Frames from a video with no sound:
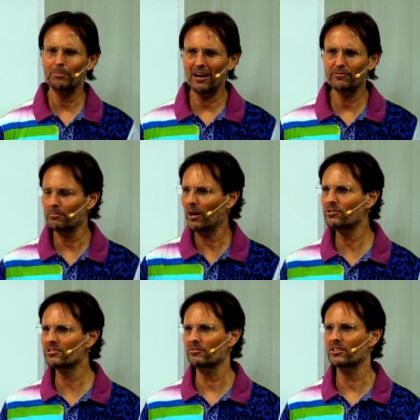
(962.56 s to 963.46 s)
But for
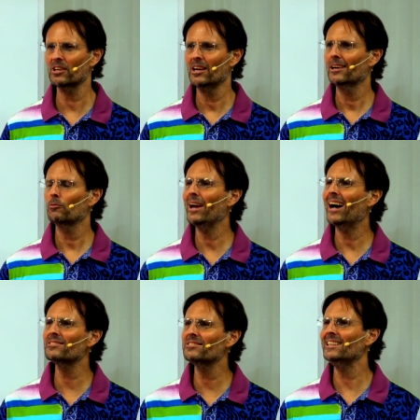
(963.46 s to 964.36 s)
most of us, we
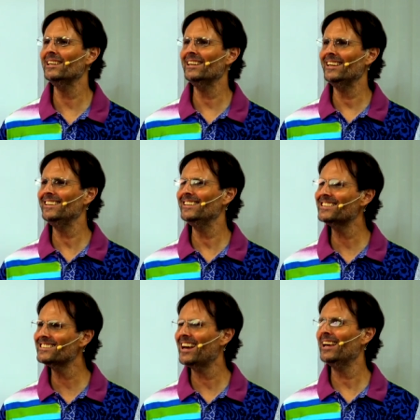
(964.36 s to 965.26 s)
are sinning in
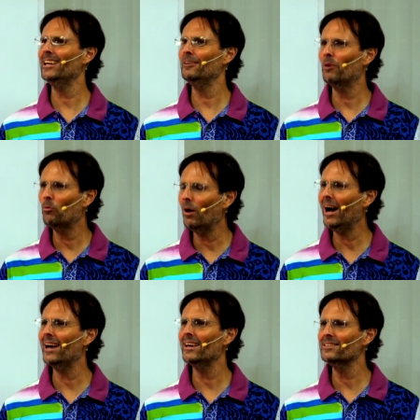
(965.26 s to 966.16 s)
the same
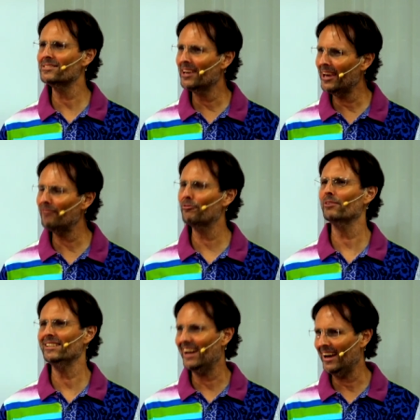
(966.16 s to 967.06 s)
ways
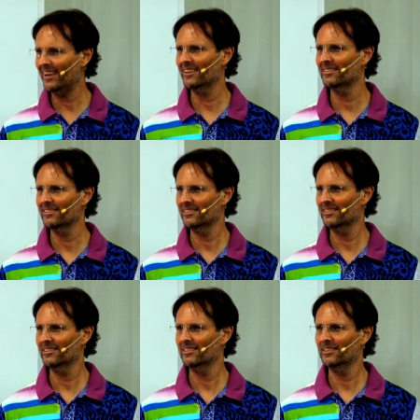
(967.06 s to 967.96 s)
every day.
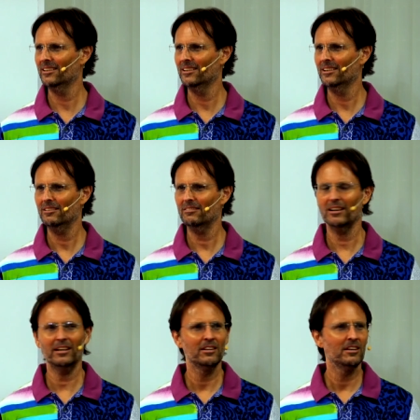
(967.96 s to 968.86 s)

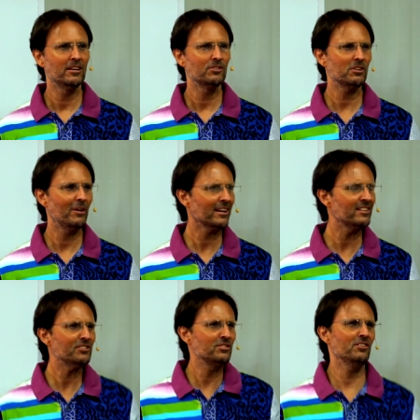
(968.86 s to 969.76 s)
Right? So our
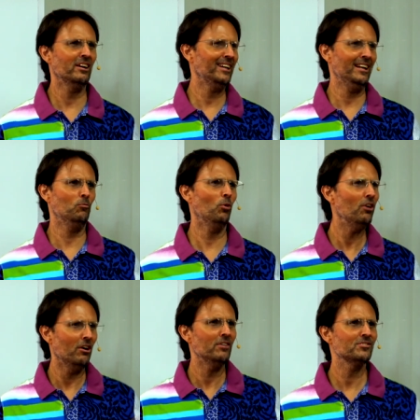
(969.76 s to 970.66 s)
condition's not getting
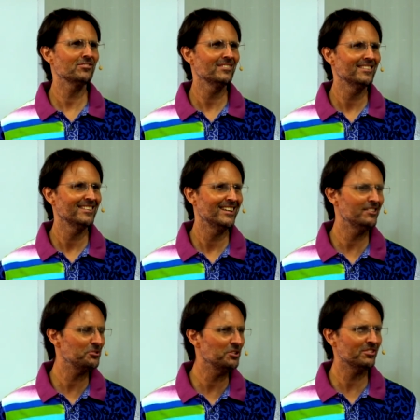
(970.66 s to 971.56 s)
worse,
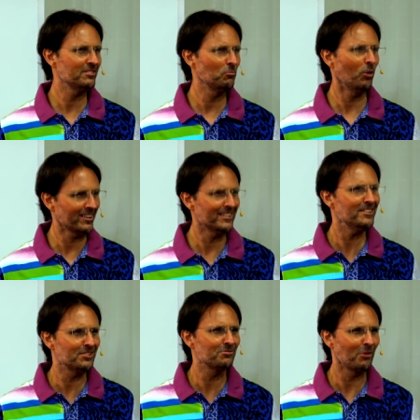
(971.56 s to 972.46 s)
it's just what it
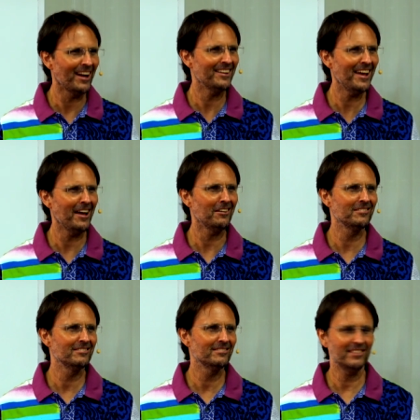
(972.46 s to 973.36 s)
is right
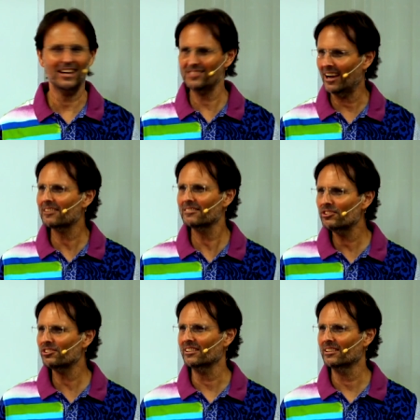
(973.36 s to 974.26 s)
now. That's our
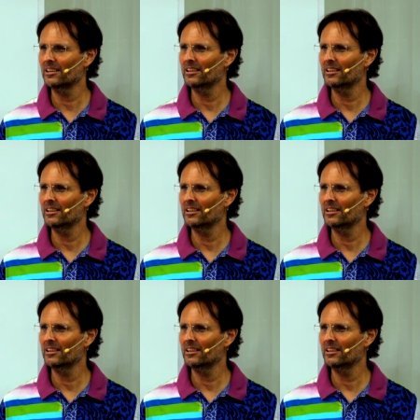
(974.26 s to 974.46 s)
condition.